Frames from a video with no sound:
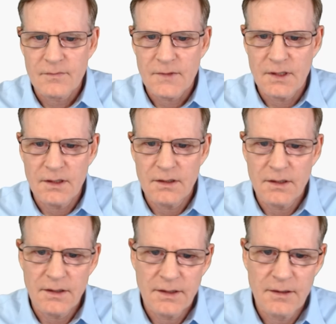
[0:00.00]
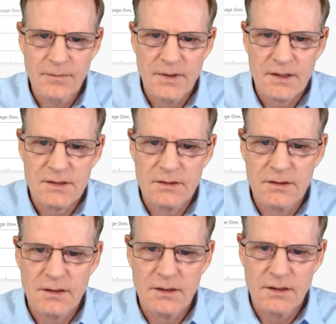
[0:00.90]
And there I am, excellent.
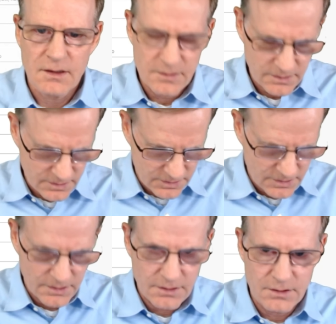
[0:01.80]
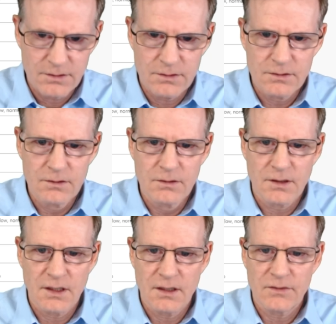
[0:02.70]
And it's going to say you
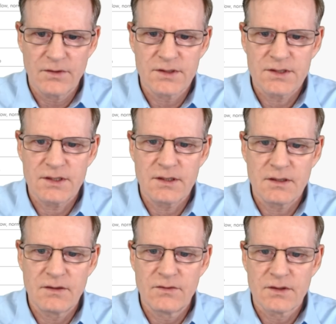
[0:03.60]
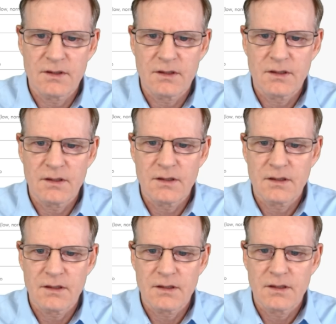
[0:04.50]
have received
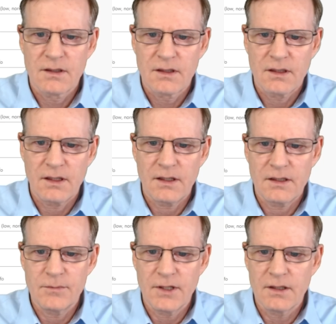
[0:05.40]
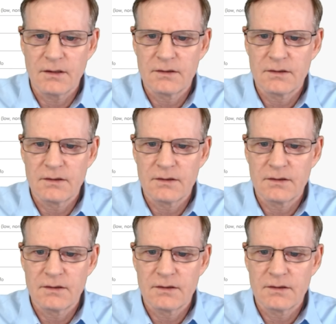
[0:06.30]
an email.